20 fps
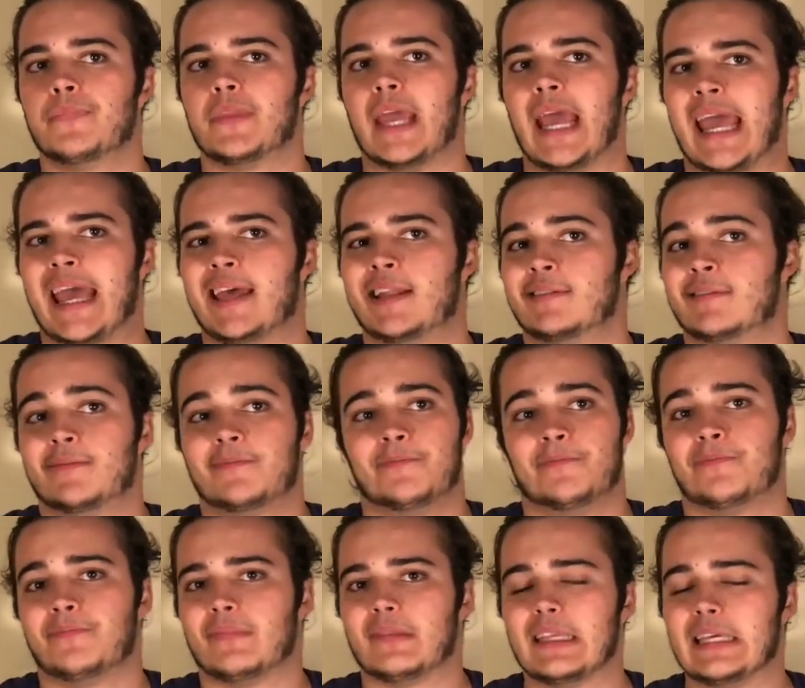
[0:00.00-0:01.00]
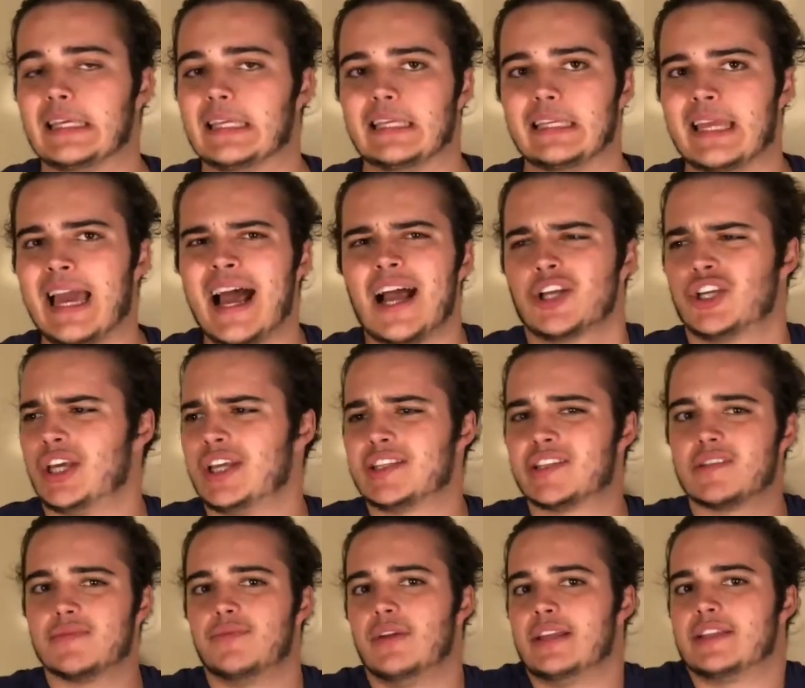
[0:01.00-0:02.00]
and yeah,
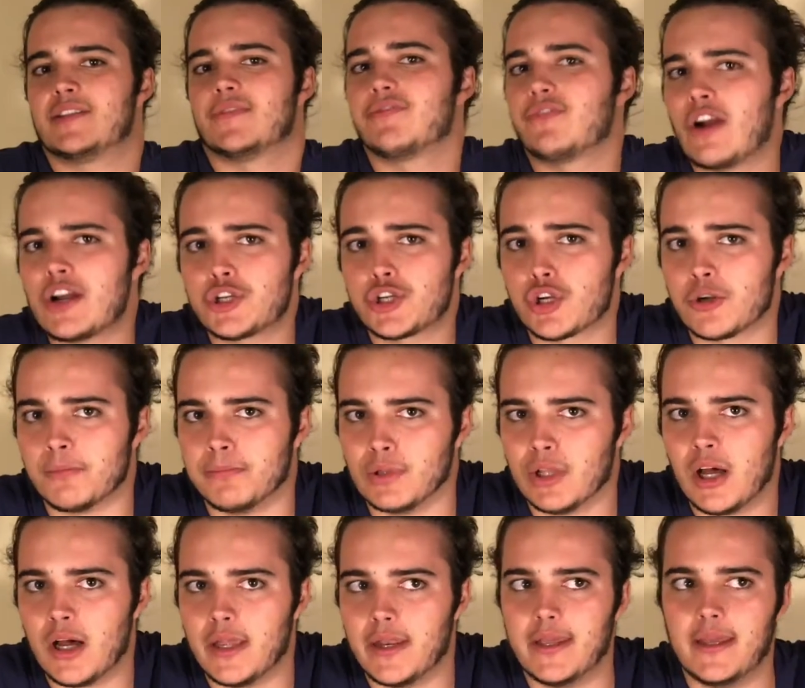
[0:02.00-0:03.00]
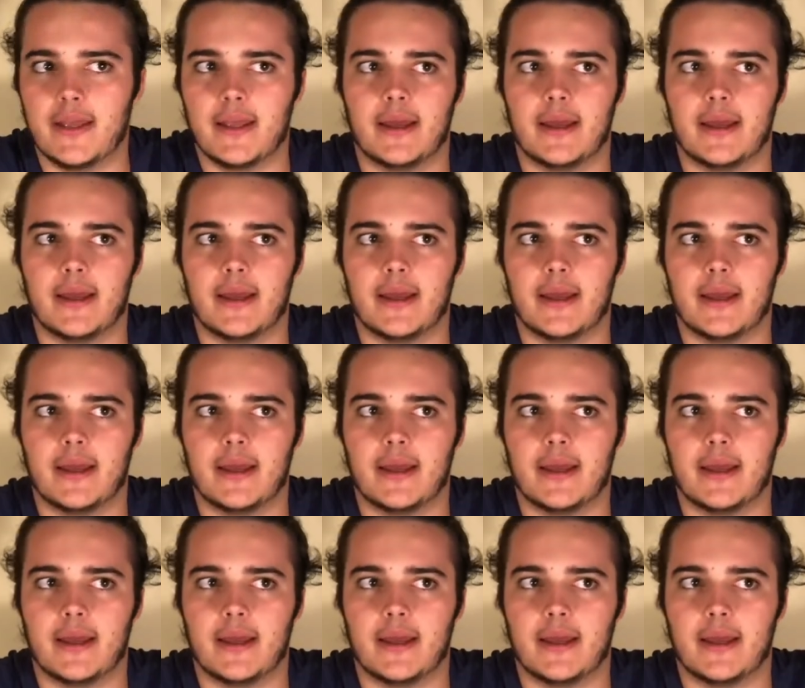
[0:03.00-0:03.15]
it's fresher blood.